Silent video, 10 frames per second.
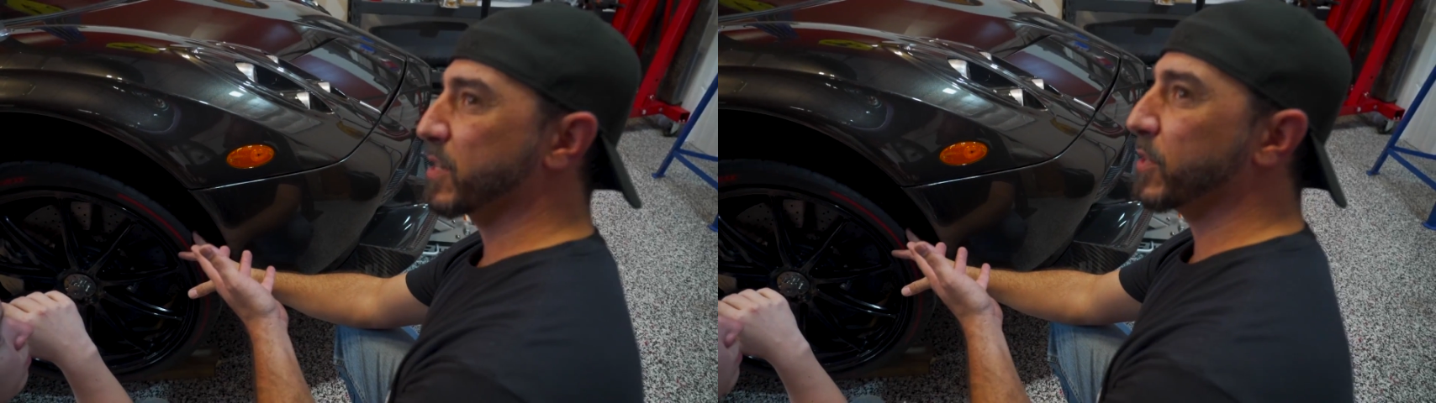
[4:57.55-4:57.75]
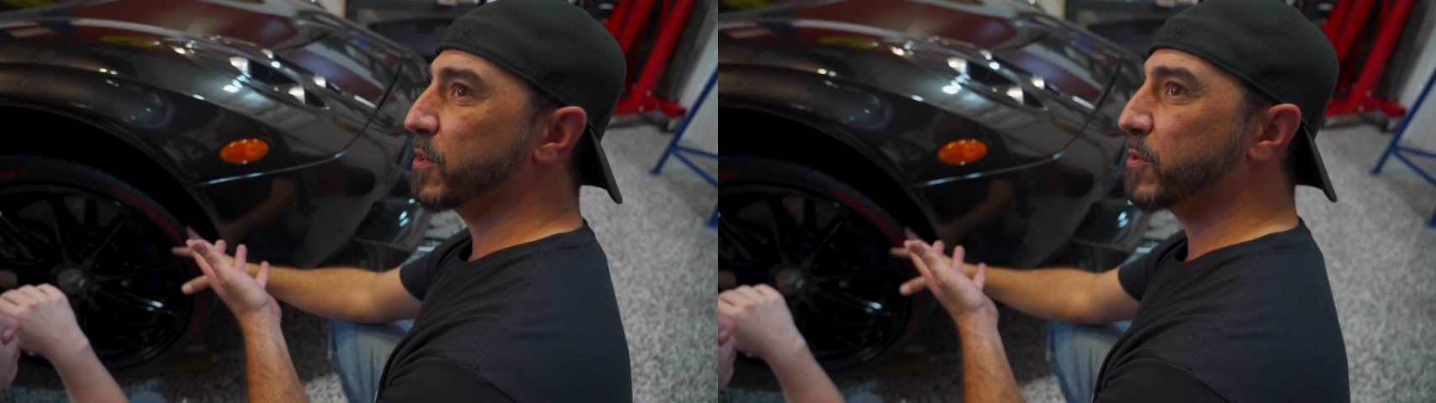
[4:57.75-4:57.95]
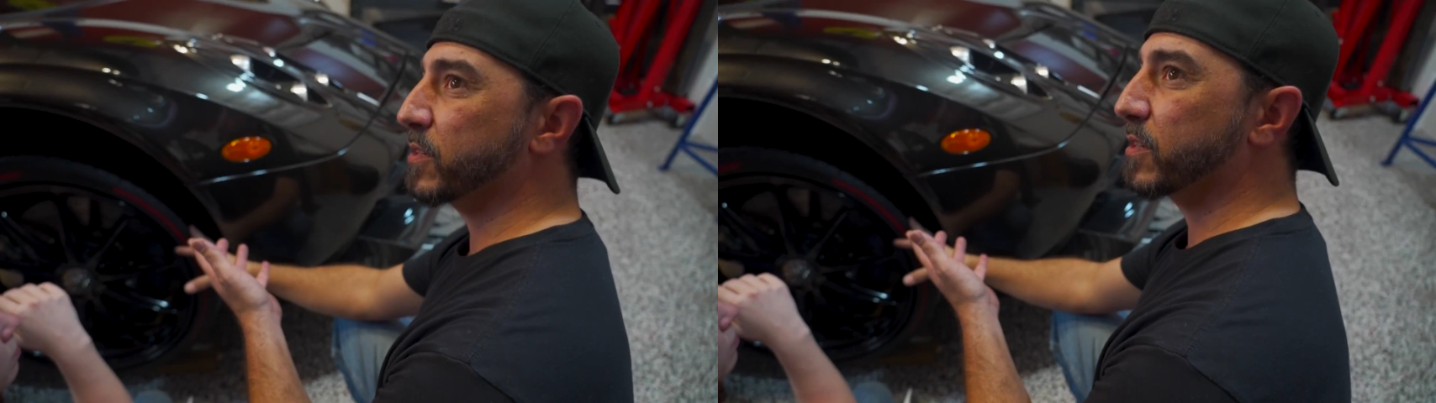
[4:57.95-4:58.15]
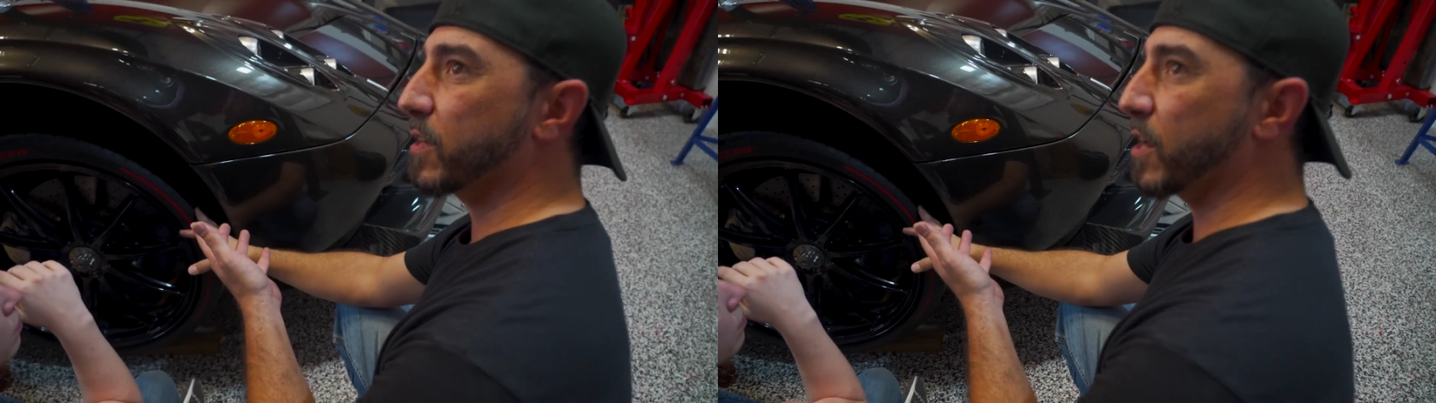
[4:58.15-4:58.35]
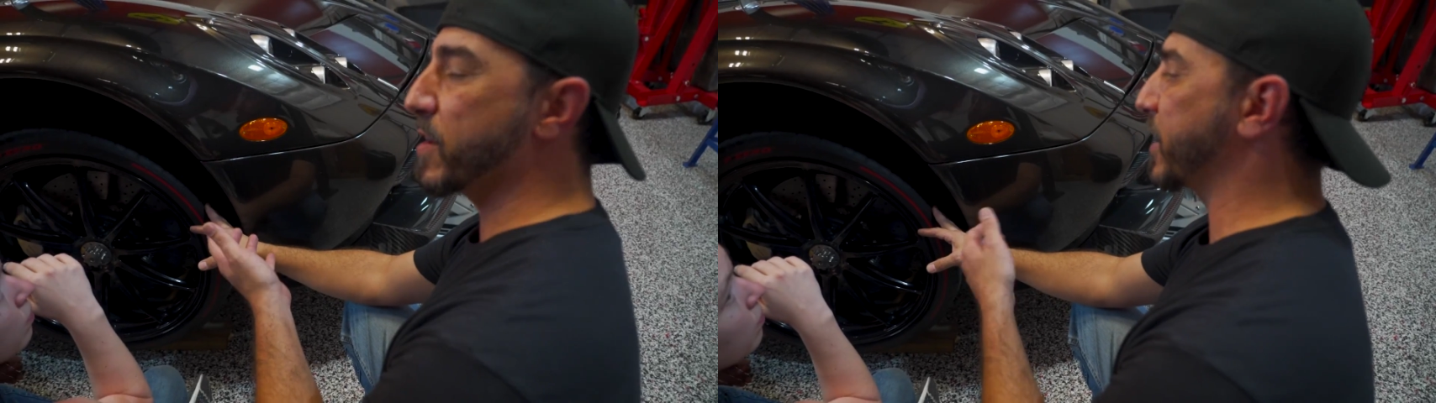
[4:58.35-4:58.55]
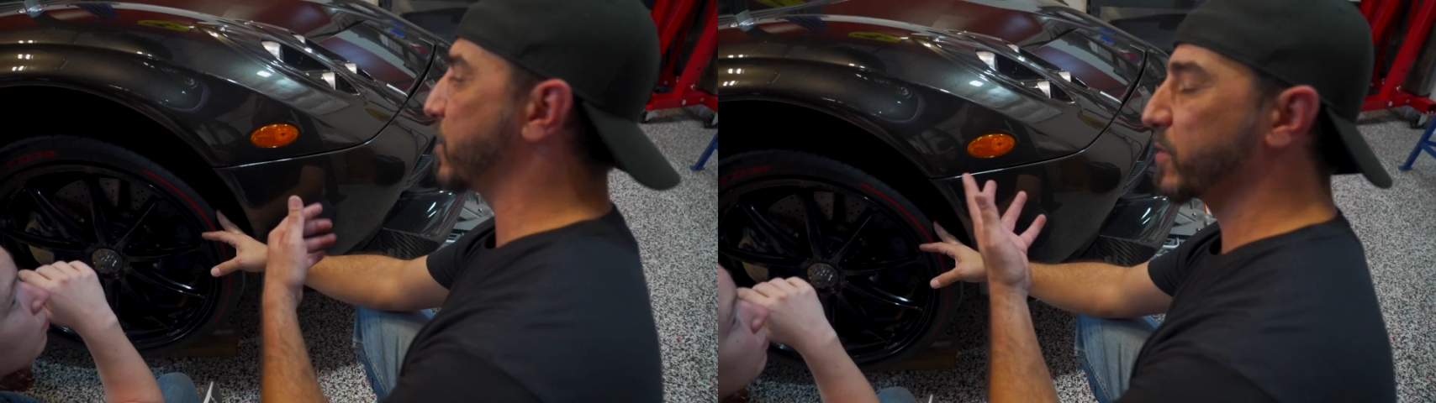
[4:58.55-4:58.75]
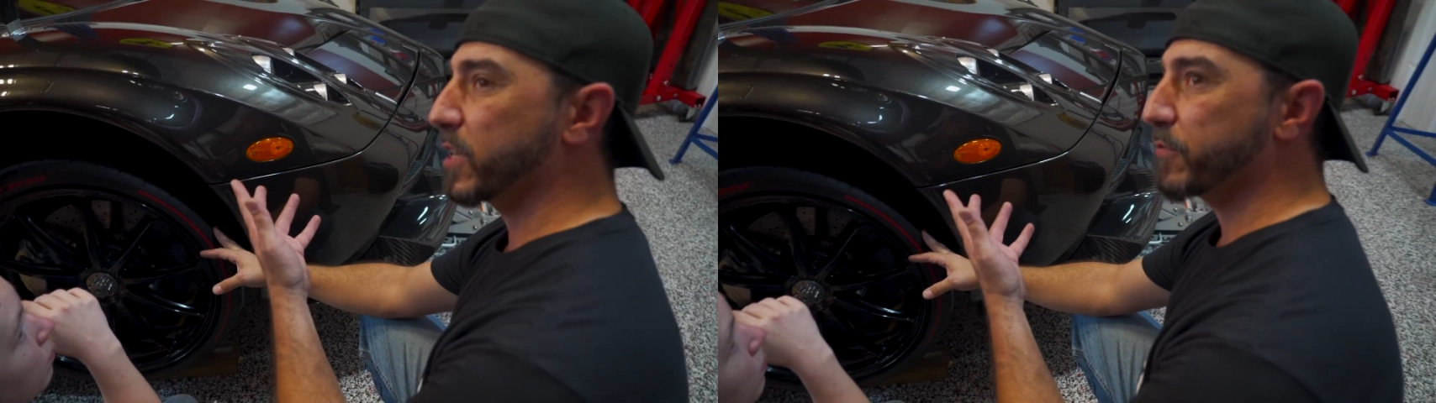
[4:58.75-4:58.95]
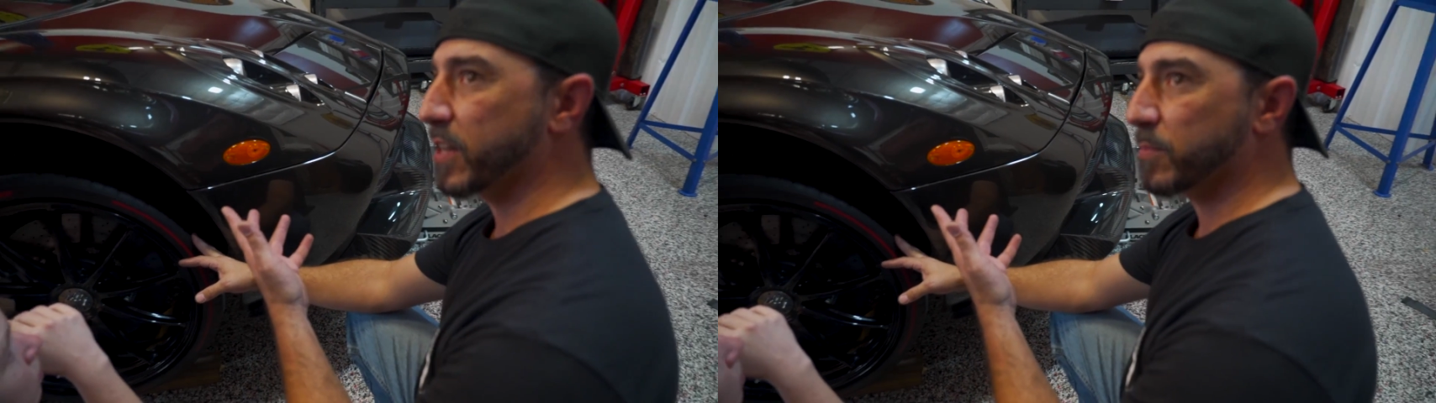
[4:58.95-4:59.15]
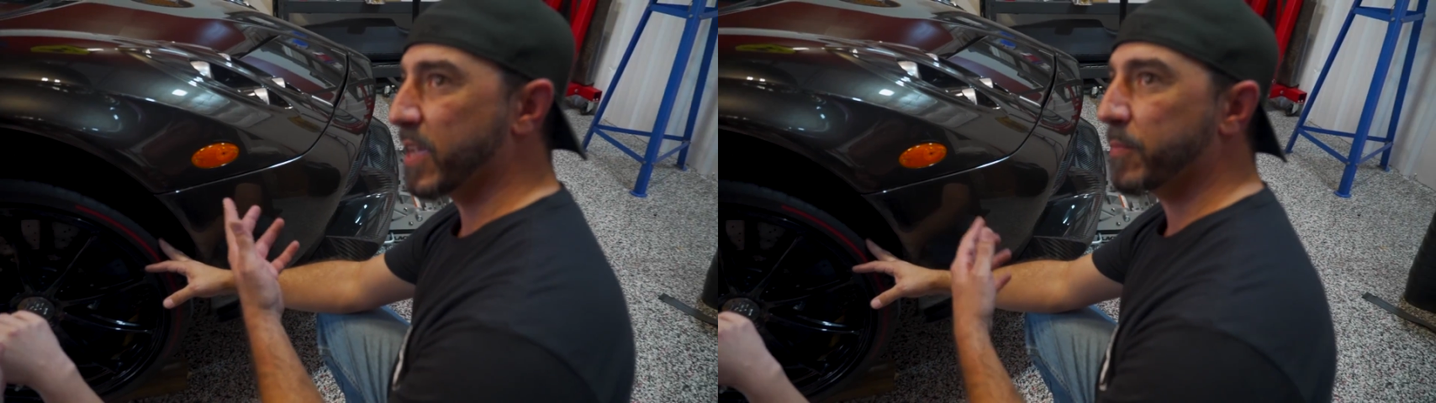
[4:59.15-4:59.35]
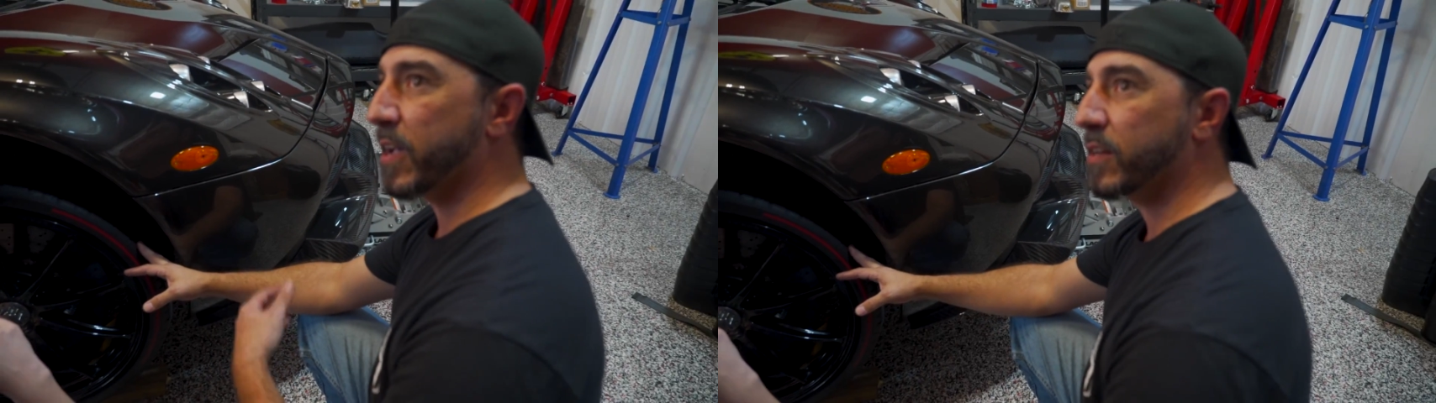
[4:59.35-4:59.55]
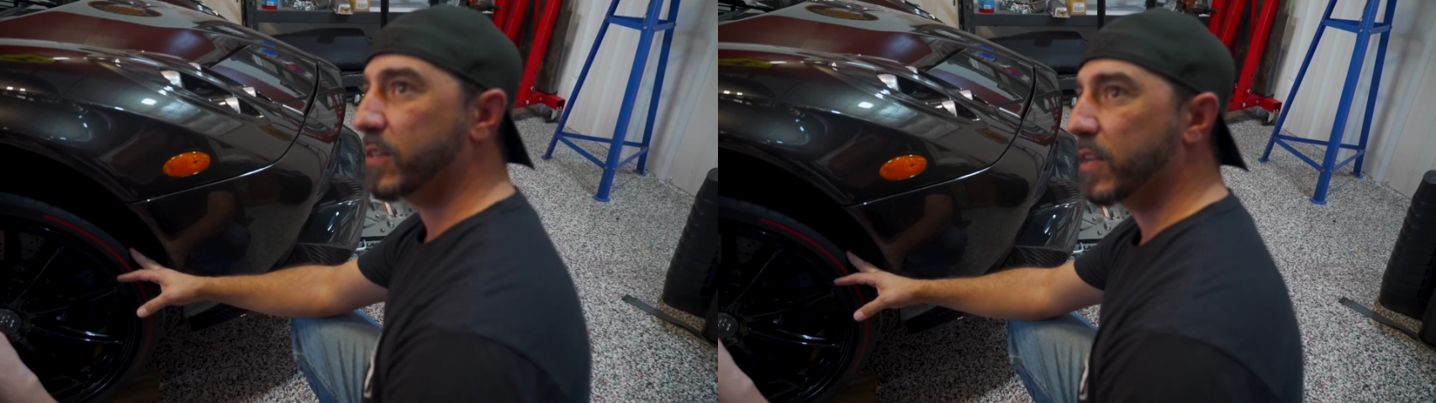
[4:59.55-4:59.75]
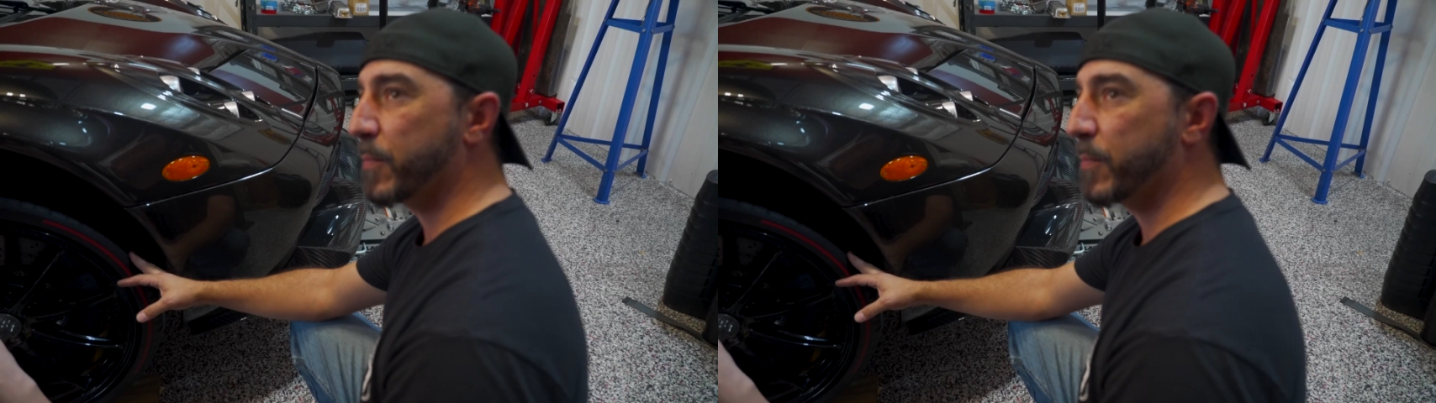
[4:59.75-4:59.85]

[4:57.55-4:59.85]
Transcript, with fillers: are going to be doing, you're not going to really affect them that bad. No.